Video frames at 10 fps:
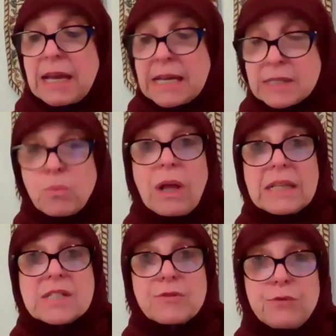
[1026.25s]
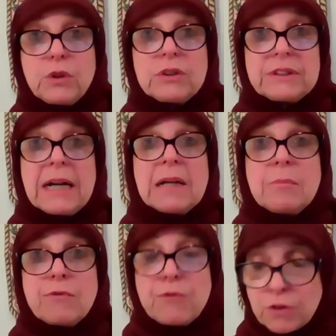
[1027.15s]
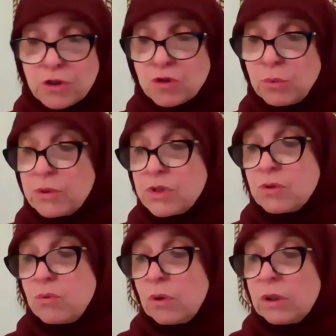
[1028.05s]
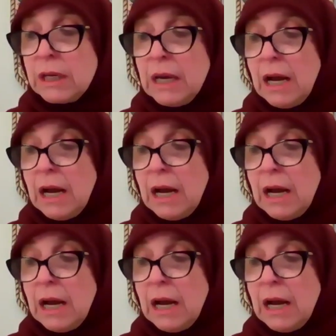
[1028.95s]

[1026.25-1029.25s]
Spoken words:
as well as a full-time virtual school.